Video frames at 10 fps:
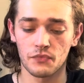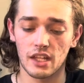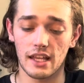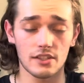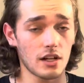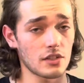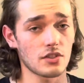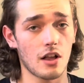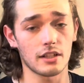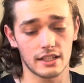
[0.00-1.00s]
it's got a
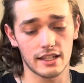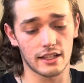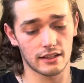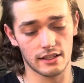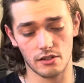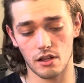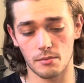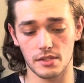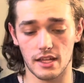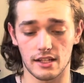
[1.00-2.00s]
solid kick. That's all I'm
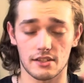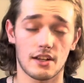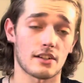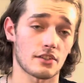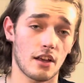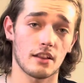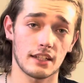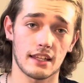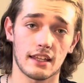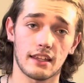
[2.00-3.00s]
saying. It's got a solid
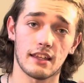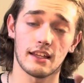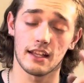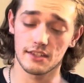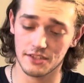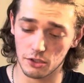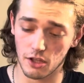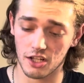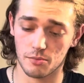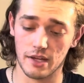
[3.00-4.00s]
kick. It still
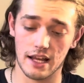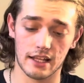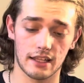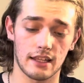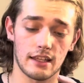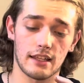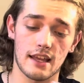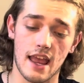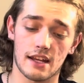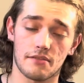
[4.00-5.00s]
locks back,
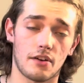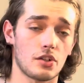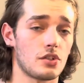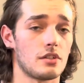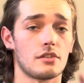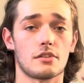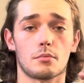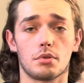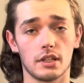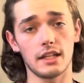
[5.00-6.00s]
and it functions
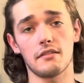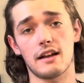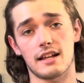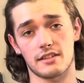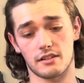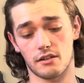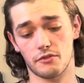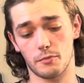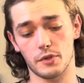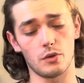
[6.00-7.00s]
plenty fast enough
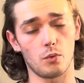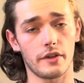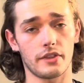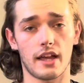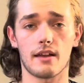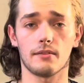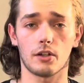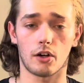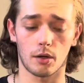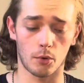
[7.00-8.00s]
for me with a heavy
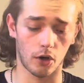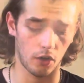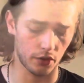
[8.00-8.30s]
RMR. So